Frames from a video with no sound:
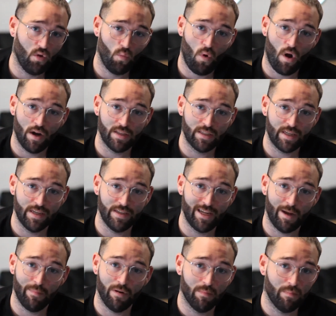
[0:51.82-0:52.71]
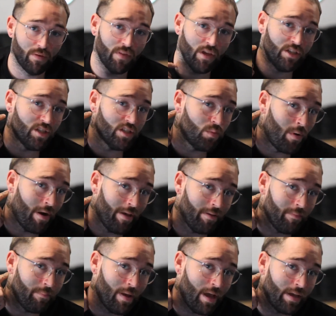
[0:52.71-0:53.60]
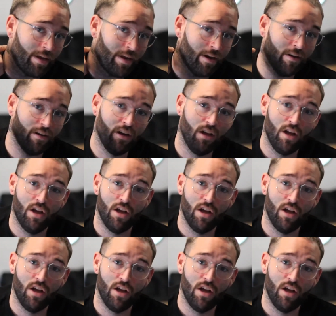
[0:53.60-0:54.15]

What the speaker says: want a skin taper, but they just want it back here.